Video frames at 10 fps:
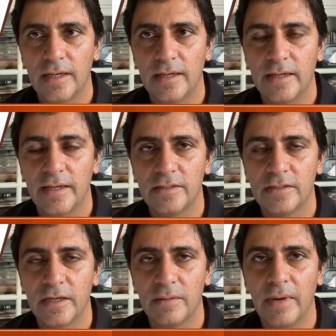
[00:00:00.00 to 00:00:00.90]
And
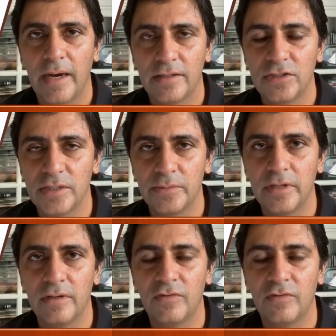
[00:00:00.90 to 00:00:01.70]
it's written by a German